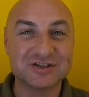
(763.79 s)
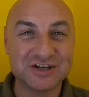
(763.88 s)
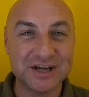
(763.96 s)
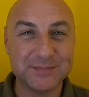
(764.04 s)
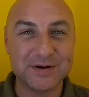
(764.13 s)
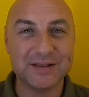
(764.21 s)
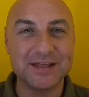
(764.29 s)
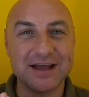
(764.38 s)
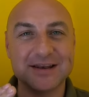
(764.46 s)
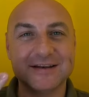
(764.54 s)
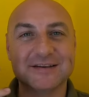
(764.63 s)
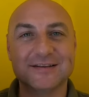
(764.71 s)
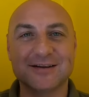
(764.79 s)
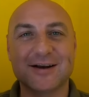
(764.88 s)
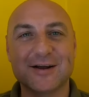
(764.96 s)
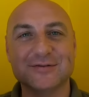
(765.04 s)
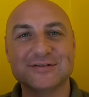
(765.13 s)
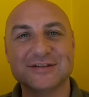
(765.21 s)
cheaper than the
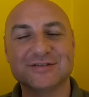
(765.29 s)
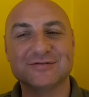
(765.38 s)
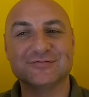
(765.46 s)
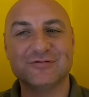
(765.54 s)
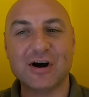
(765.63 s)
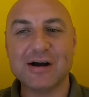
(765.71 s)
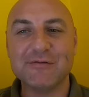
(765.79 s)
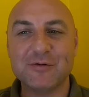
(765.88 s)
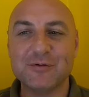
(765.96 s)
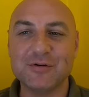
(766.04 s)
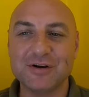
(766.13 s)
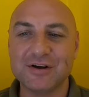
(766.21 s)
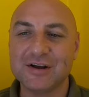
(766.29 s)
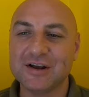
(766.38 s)
closest rival,